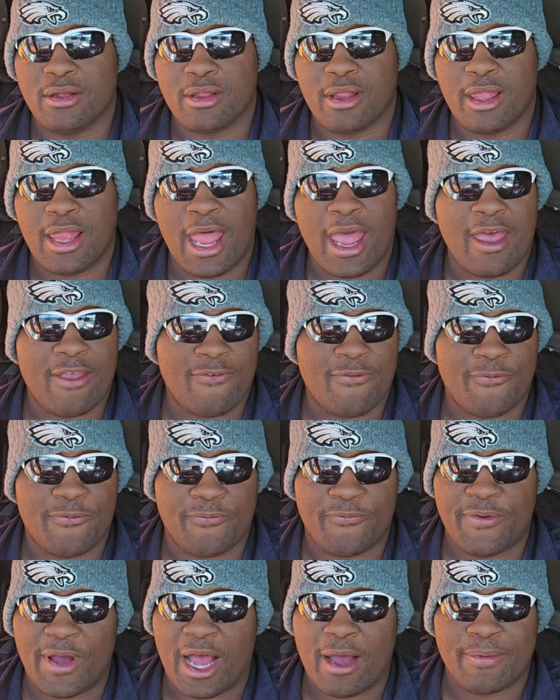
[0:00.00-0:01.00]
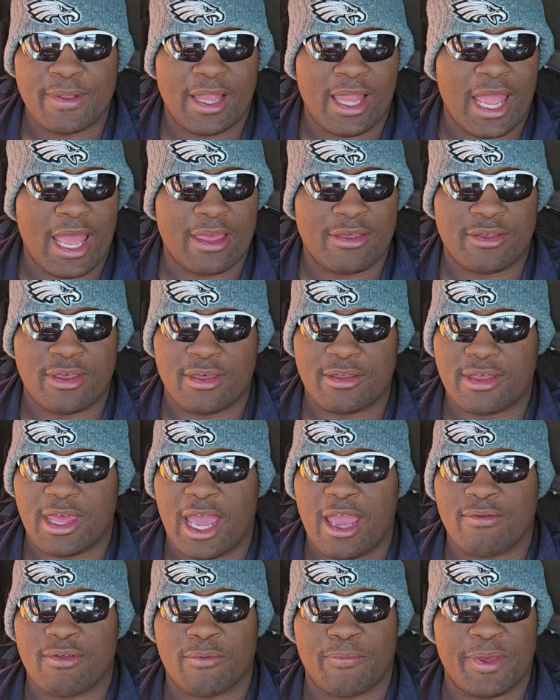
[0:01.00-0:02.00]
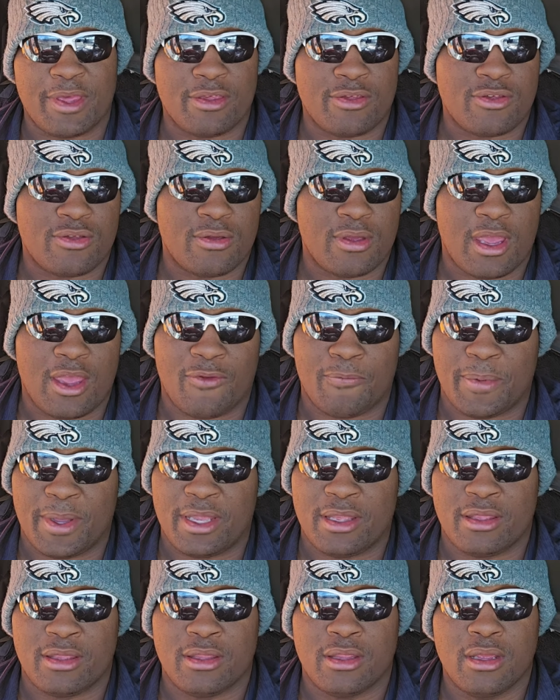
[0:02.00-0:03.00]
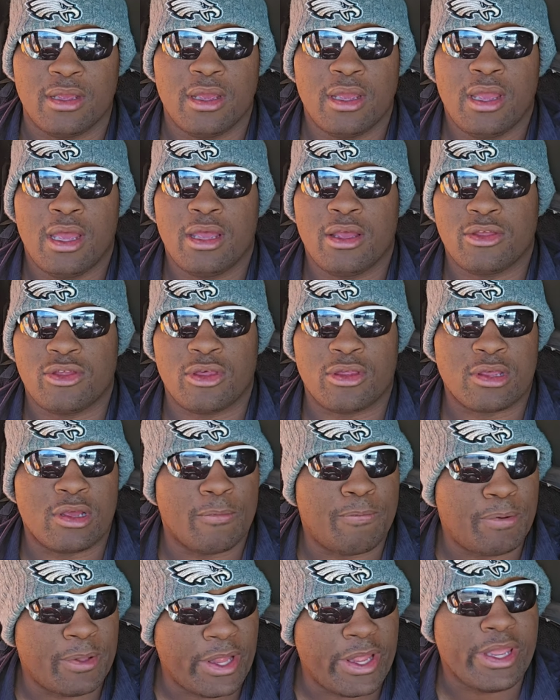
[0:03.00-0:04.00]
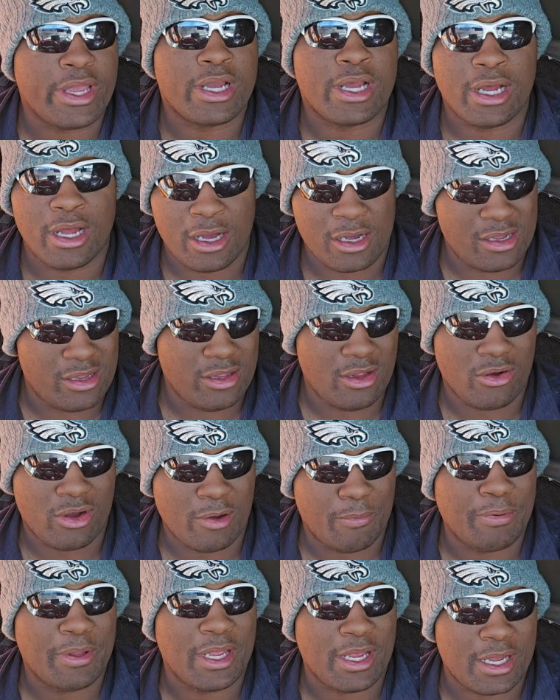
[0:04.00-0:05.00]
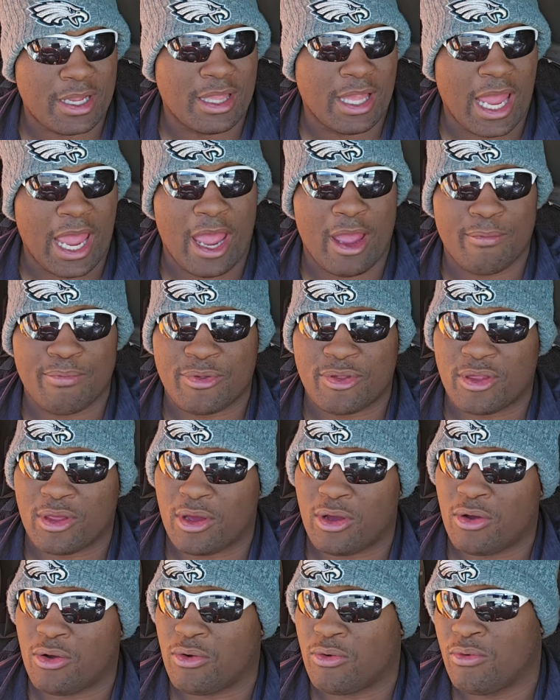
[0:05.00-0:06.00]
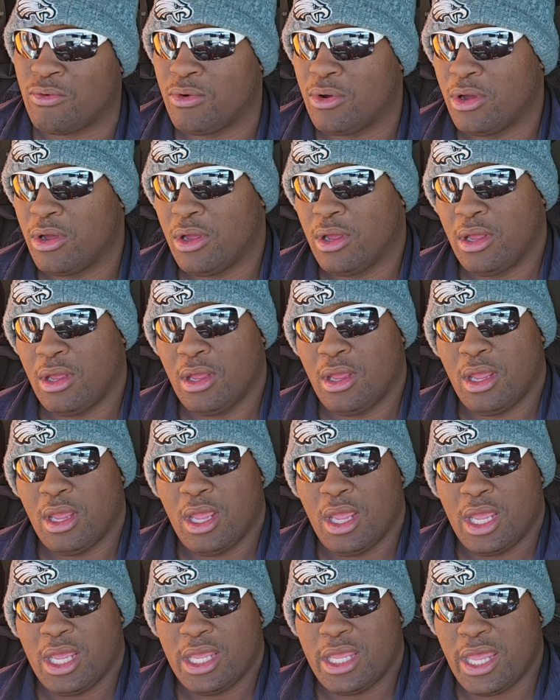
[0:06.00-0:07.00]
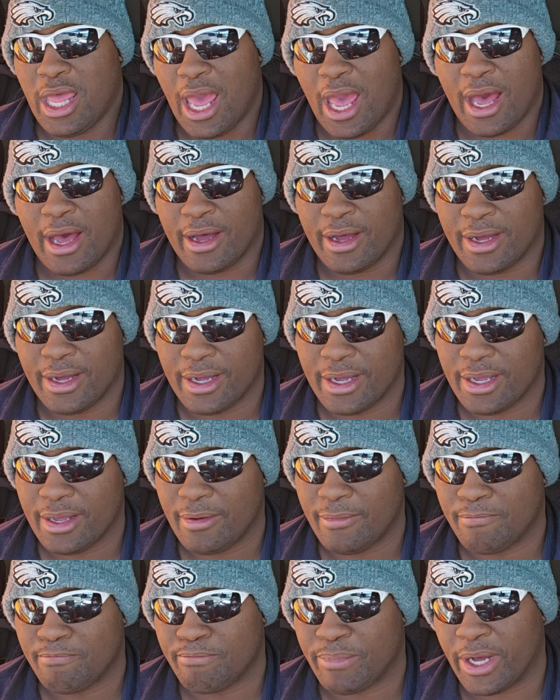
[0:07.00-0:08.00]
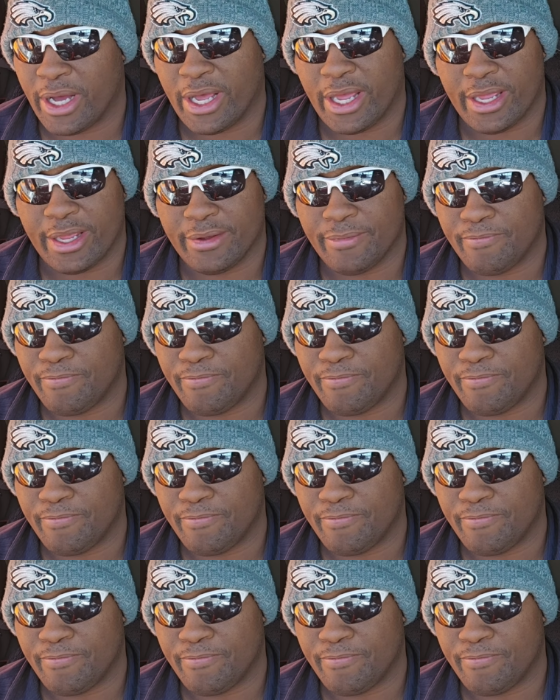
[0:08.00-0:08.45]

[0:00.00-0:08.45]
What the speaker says: last five of the last six games have been just complete collapse. So, yeah. But